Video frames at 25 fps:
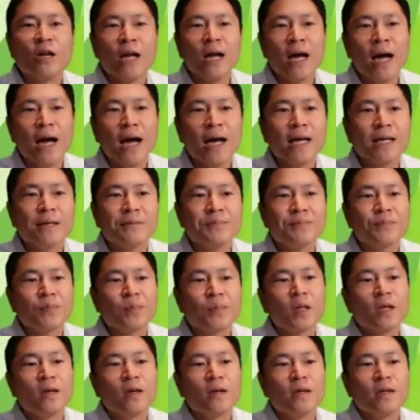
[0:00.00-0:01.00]
eye.
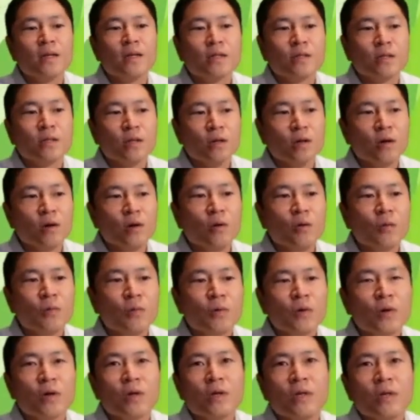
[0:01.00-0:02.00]
So
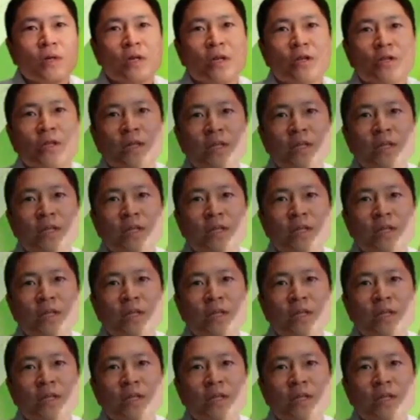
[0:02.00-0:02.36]
here's an